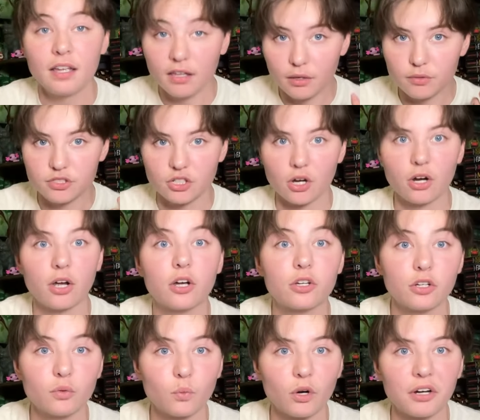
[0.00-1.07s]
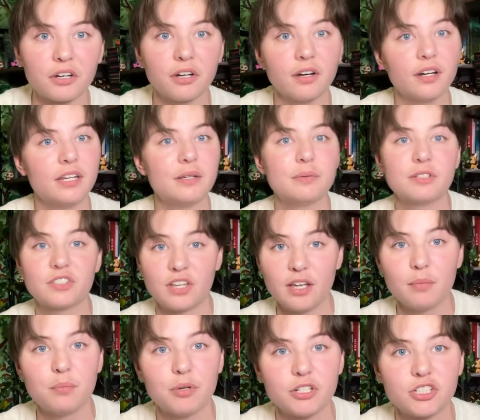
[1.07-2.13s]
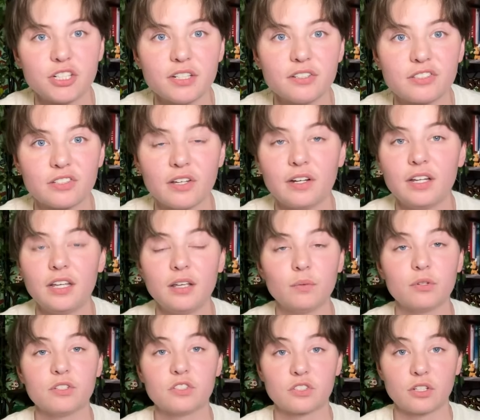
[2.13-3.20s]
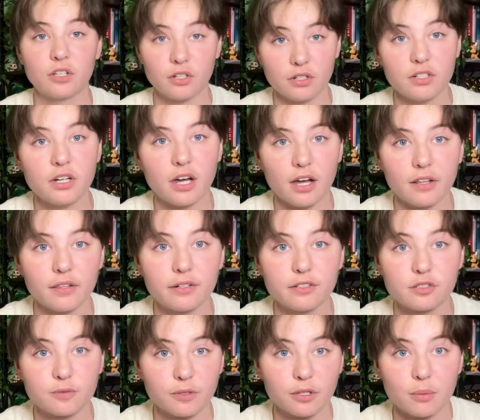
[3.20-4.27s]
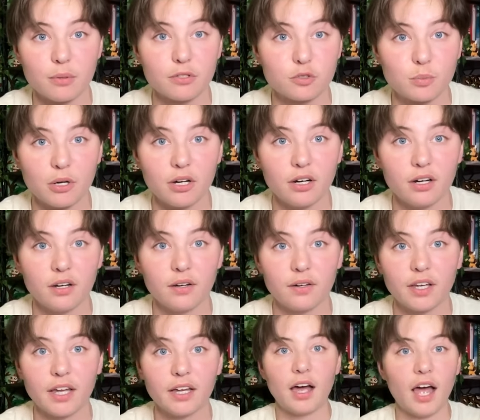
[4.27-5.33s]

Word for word: he was a, a good worker and he was ambitious and he was good to others for the most part, okay?